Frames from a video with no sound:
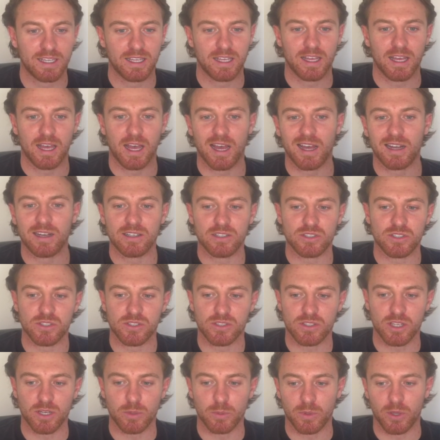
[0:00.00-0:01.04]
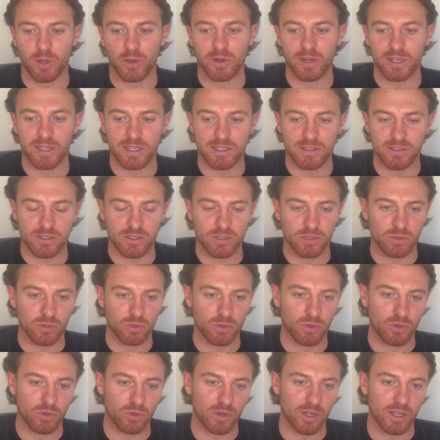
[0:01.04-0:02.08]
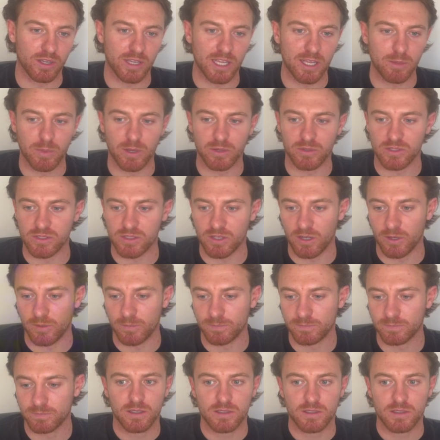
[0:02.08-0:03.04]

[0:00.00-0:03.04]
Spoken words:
and it's just going to be going against your email design.